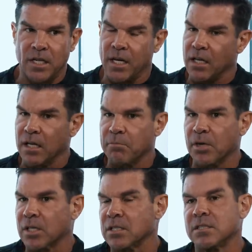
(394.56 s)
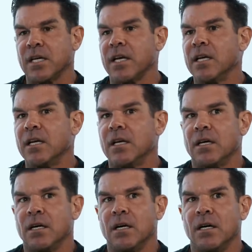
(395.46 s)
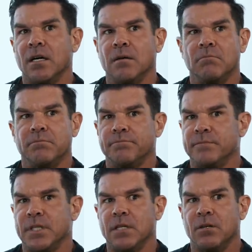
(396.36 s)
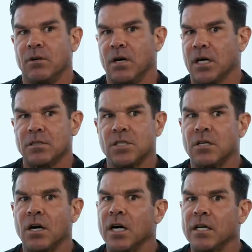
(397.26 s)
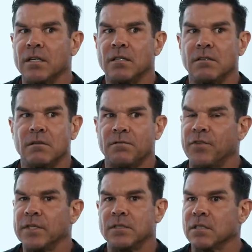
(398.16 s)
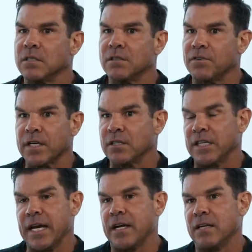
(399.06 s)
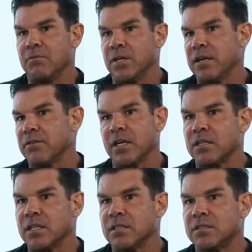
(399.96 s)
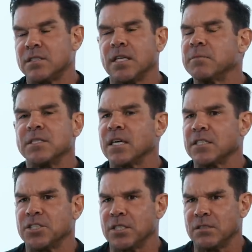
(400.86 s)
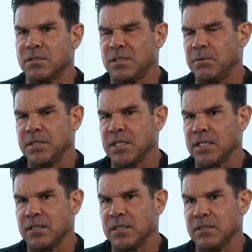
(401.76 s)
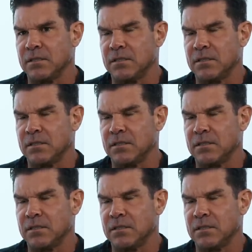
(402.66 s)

yeah, like Percocet. Right. Um, you know, OxyContin, fentanyl, if I could get it, whatever oh, I could. Same exact shit. Same exact thing.